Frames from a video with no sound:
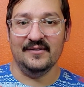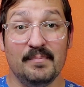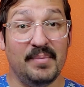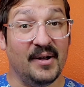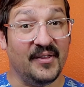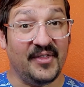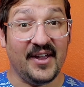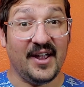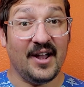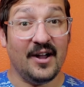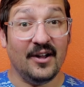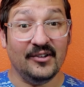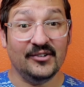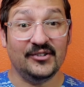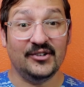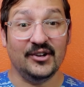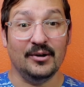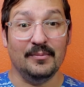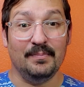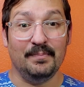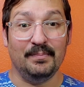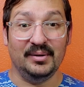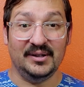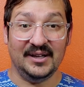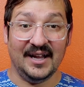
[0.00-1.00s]
but they also
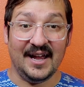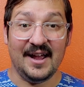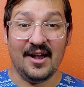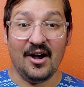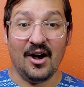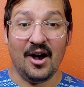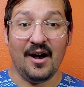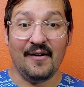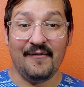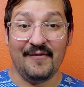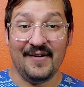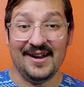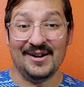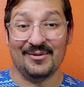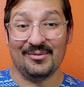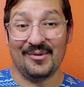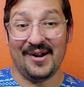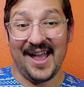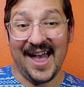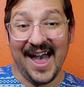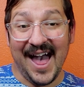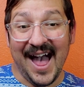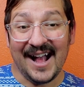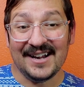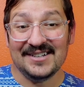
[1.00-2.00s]
play off and
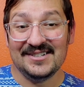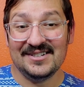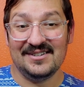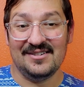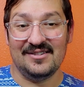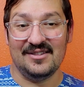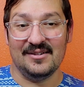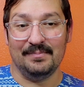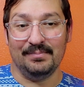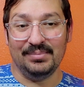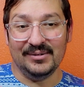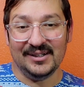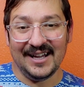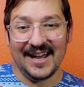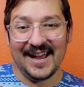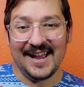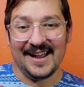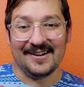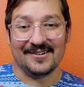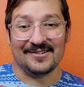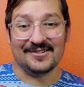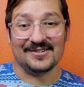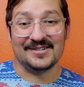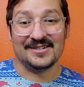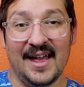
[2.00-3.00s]
react to the
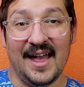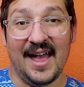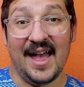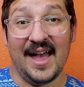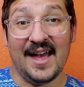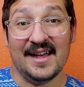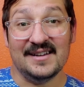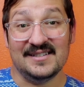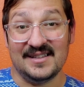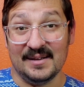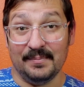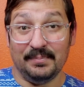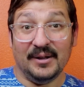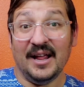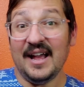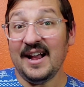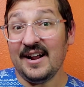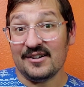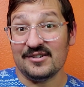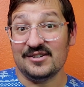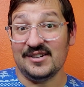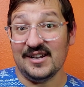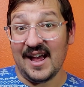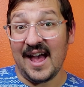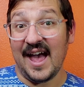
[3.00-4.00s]
players as the
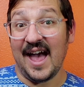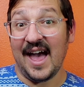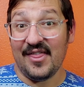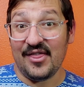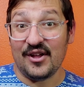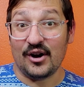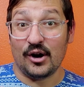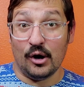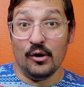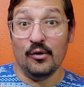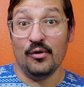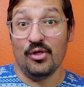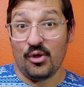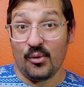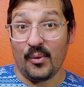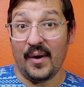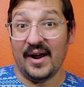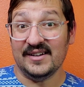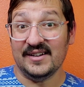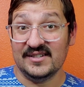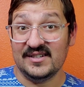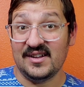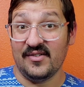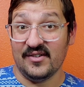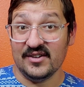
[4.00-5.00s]
players add their own threads to the